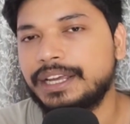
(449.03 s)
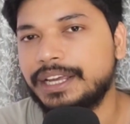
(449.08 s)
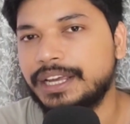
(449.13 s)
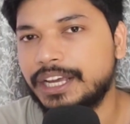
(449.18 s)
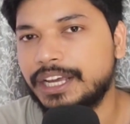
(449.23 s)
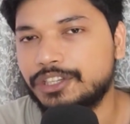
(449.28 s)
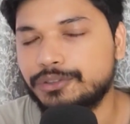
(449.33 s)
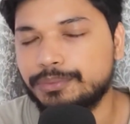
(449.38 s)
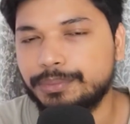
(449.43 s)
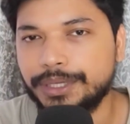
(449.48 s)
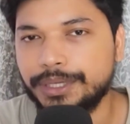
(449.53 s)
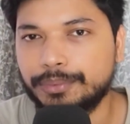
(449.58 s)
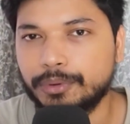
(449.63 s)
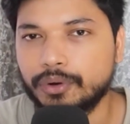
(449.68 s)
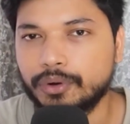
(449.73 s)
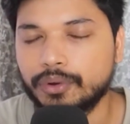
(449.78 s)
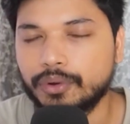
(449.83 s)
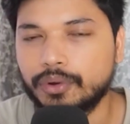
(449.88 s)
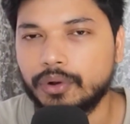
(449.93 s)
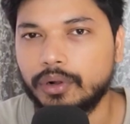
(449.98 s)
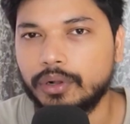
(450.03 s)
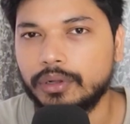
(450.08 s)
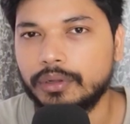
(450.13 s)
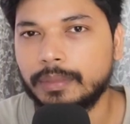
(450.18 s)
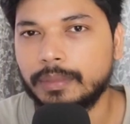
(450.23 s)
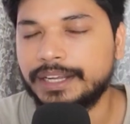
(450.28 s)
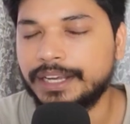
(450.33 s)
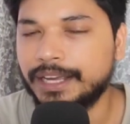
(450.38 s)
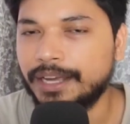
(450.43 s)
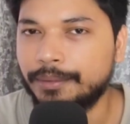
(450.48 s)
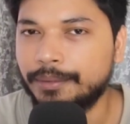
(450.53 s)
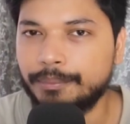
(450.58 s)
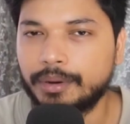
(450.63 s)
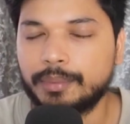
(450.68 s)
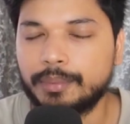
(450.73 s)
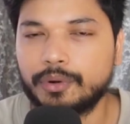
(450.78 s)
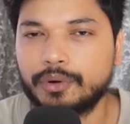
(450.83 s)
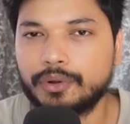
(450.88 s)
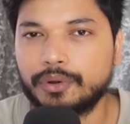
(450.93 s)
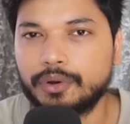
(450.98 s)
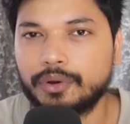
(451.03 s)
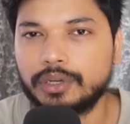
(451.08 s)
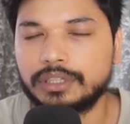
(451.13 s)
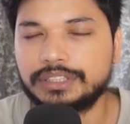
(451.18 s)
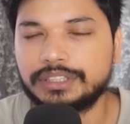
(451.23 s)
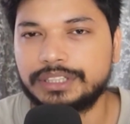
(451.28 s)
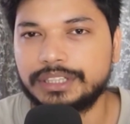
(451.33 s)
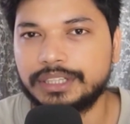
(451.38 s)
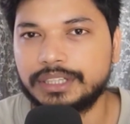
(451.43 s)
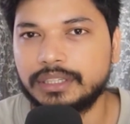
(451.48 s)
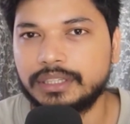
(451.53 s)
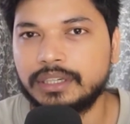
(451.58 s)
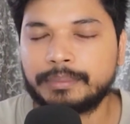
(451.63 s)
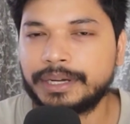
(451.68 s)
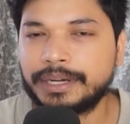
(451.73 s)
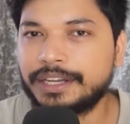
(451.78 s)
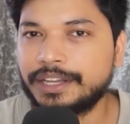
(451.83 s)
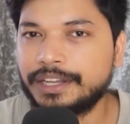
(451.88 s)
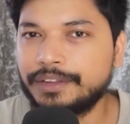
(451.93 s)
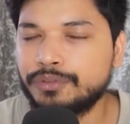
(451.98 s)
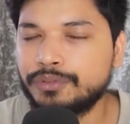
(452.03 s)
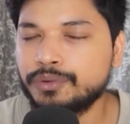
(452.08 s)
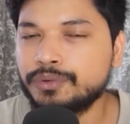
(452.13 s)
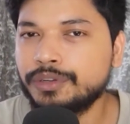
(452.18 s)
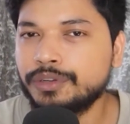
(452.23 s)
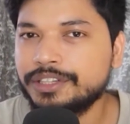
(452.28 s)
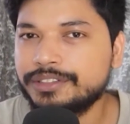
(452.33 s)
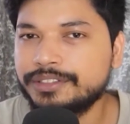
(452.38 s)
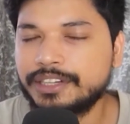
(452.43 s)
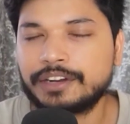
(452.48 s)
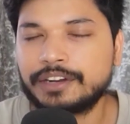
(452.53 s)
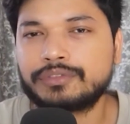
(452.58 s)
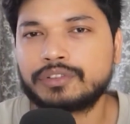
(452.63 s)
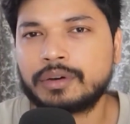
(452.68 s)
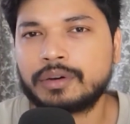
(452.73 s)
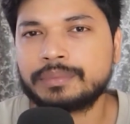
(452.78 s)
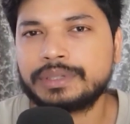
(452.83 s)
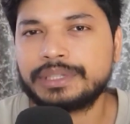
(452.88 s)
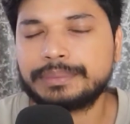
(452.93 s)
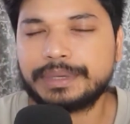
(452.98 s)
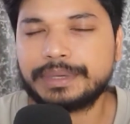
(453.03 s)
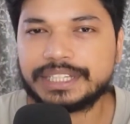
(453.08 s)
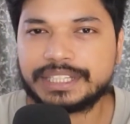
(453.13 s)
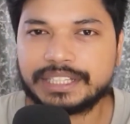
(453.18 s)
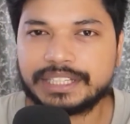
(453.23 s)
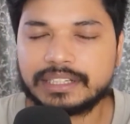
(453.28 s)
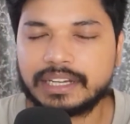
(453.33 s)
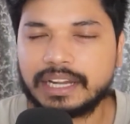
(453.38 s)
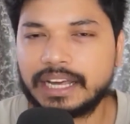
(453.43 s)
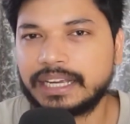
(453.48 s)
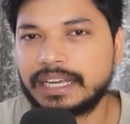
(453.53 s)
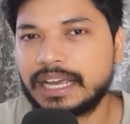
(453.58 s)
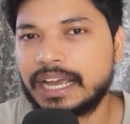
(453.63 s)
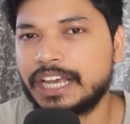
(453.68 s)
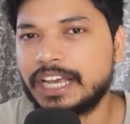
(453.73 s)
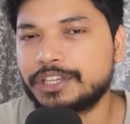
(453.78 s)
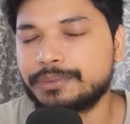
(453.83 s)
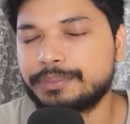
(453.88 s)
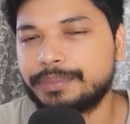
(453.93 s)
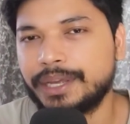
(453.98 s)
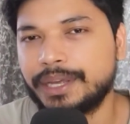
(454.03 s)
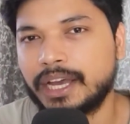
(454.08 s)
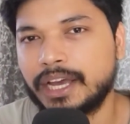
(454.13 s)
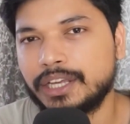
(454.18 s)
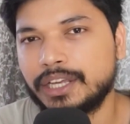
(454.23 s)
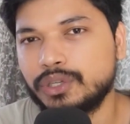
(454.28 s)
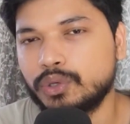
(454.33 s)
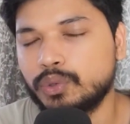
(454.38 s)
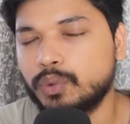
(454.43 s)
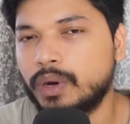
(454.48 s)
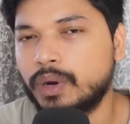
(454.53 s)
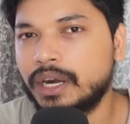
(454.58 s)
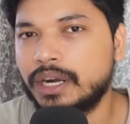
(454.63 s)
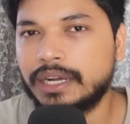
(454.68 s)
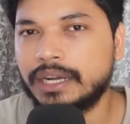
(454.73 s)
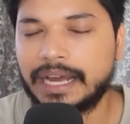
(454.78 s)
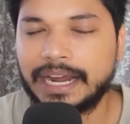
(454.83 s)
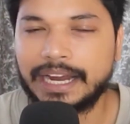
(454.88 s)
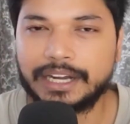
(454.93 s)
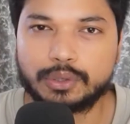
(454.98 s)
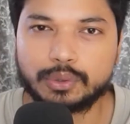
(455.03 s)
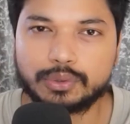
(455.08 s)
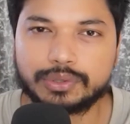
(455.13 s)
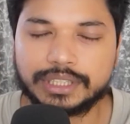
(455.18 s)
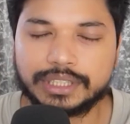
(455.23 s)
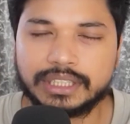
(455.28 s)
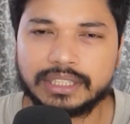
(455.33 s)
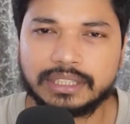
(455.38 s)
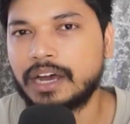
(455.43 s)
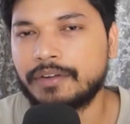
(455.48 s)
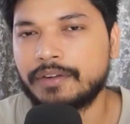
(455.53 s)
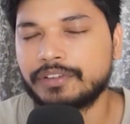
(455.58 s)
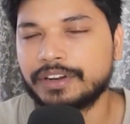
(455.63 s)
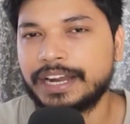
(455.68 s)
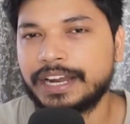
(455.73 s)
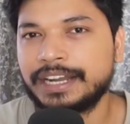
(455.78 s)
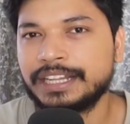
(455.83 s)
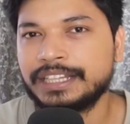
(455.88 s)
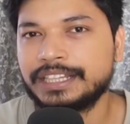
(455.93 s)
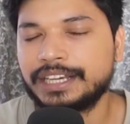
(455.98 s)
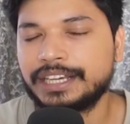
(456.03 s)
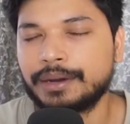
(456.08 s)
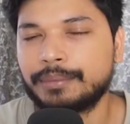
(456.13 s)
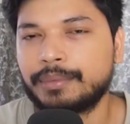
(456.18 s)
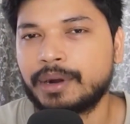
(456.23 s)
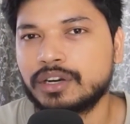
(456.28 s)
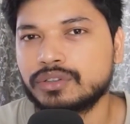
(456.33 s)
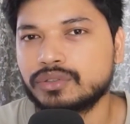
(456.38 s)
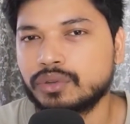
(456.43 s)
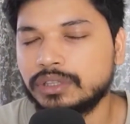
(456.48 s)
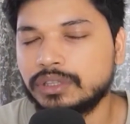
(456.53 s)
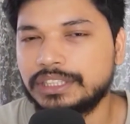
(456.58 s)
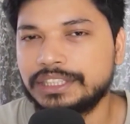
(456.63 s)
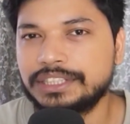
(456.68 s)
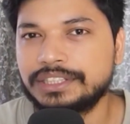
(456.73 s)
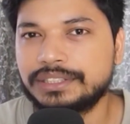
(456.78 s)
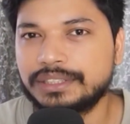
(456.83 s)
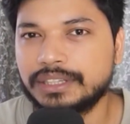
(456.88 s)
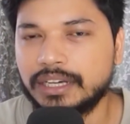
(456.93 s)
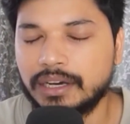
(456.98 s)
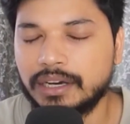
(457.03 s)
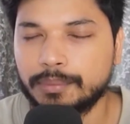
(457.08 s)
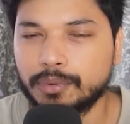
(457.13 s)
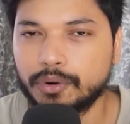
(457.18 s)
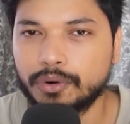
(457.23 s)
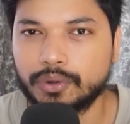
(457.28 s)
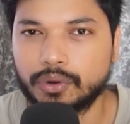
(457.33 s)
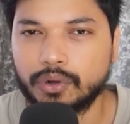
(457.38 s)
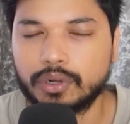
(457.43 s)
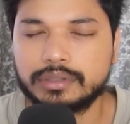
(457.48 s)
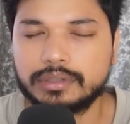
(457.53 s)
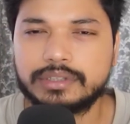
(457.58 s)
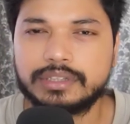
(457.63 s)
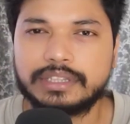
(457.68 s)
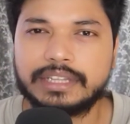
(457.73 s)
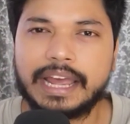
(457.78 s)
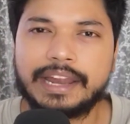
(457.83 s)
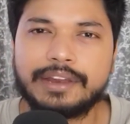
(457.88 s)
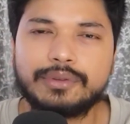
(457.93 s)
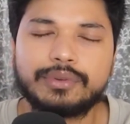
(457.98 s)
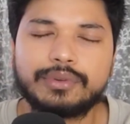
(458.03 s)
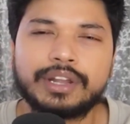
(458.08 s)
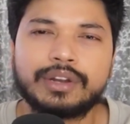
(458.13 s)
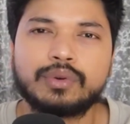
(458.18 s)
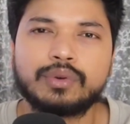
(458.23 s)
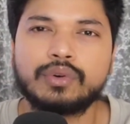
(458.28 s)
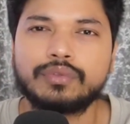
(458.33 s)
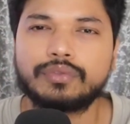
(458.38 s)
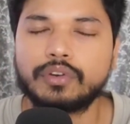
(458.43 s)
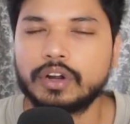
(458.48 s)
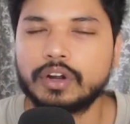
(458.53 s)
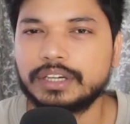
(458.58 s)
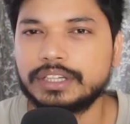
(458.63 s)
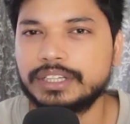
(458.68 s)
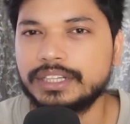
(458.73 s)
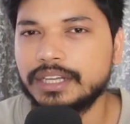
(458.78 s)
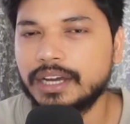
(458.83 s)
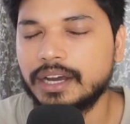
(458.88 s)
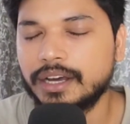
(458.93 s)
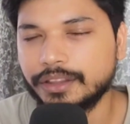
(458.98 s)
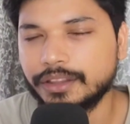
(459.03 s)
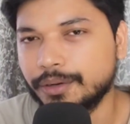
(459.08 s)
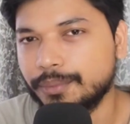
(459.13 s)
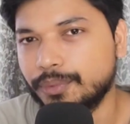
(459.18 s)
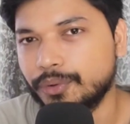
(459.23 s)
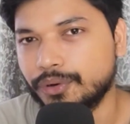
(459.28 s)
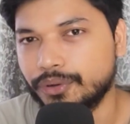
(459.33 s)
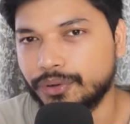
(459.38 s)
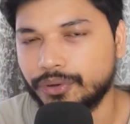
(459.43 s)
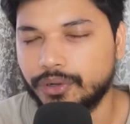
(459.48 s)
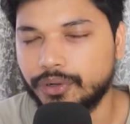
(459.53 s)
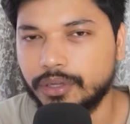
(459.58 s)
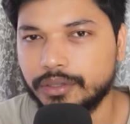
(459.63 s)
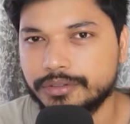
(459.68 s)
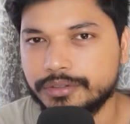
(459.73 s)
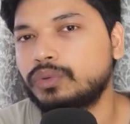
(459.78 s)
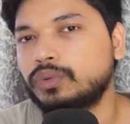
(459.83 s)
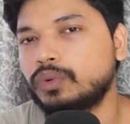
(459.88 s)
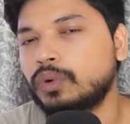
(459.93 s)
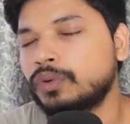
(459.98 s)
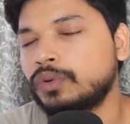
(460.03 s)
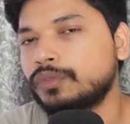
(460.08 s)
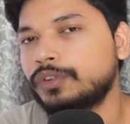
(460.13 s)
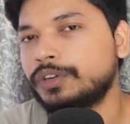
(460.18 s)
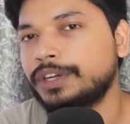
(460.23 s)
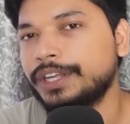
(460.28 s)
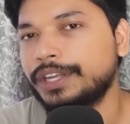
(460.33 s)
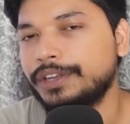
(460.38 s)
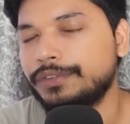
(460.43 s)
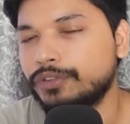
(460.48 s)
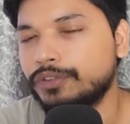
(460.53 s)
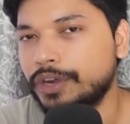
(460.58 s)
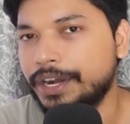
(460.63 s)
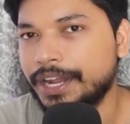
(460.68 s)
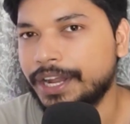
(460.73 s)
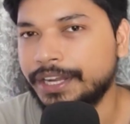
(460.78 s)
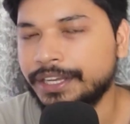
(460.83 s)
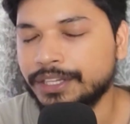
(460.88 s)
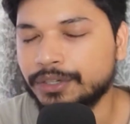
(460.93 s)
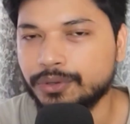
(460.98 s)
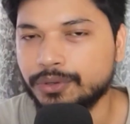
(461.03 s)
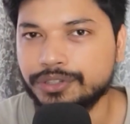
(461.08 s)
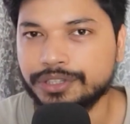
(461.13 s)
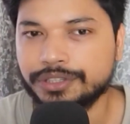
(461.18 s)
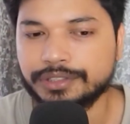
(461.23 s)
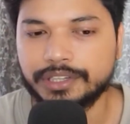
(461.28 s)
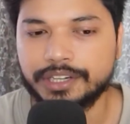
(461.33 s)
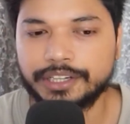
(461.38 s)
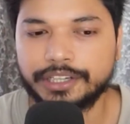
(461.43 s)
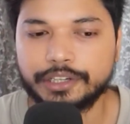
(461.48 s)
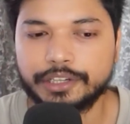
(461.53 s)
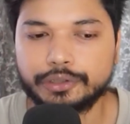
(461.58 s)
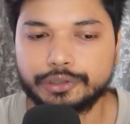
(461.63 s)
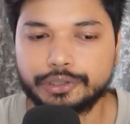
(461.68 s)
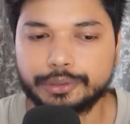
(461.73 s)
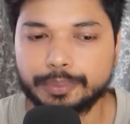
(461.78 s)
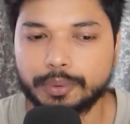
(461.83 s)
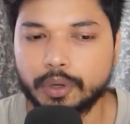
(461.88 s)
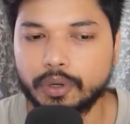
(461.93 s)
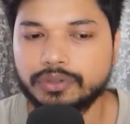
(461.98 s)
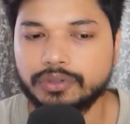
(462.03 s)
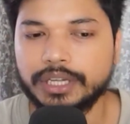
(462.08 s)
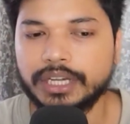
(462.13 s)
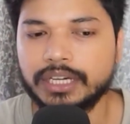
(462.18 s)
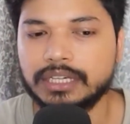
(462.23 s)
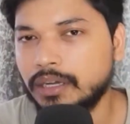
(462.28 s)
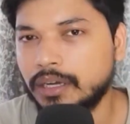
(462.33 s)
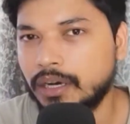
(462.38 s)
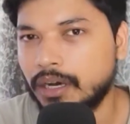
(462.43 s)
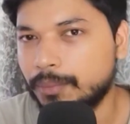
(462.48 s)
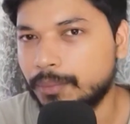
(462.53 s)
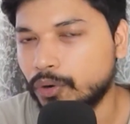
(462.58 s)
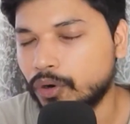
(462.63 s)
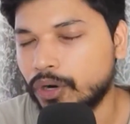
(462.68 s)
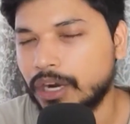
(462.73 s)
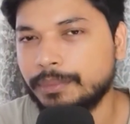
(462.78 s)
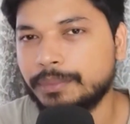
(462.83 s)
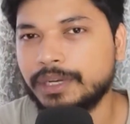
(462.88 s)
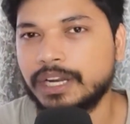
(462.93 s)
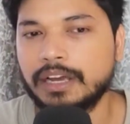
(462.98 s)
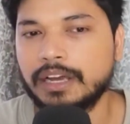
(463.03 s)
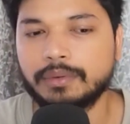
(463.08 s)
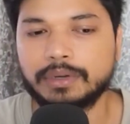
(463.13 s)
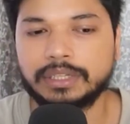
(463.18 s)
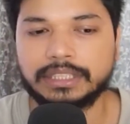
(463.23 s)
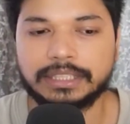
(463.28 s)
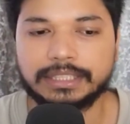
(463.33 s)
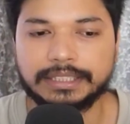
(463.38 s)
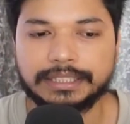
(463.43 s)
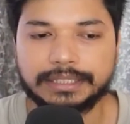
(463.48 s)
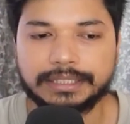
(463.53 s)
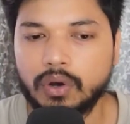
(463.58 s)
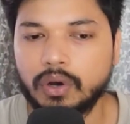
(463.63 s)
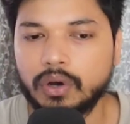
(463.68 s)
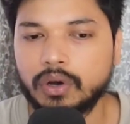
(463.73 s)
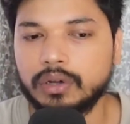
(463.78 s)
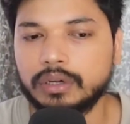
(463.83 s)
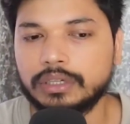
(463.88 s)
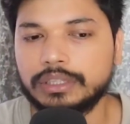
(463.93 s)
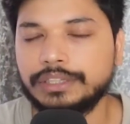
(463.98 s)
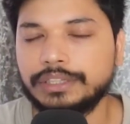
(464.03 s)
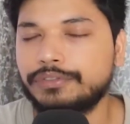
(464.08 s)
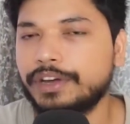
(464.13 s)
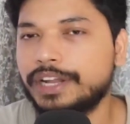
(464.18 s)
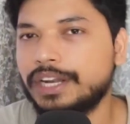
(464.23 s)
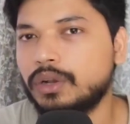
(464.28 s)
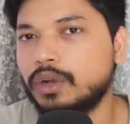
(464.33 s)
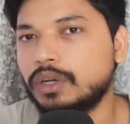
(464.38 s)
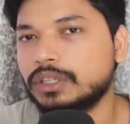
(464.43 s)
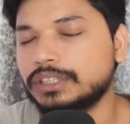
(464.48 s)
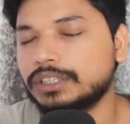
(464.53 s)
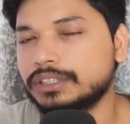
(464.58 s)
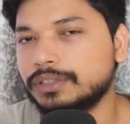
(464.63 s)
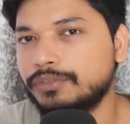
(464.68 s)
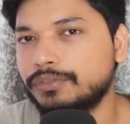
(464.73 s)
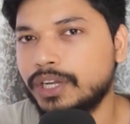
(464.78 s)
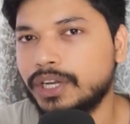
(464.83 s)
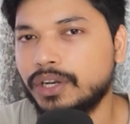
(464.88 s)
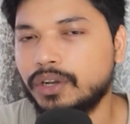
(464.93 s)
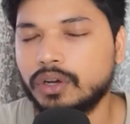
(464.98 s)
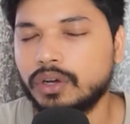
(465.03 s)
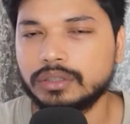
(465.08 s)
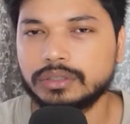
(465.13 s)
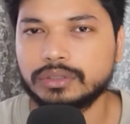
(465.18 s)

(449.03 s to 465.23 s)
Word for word: AHB protocol, okay, Amba protocol is there. But if you will start from the basic like SPI, UART, I2C, after getting the commands on these uh, protocols, then you can go for the other protocols. Don't worry if you had any questions related to the project, uh, programming languages or the Verilog system Verilog.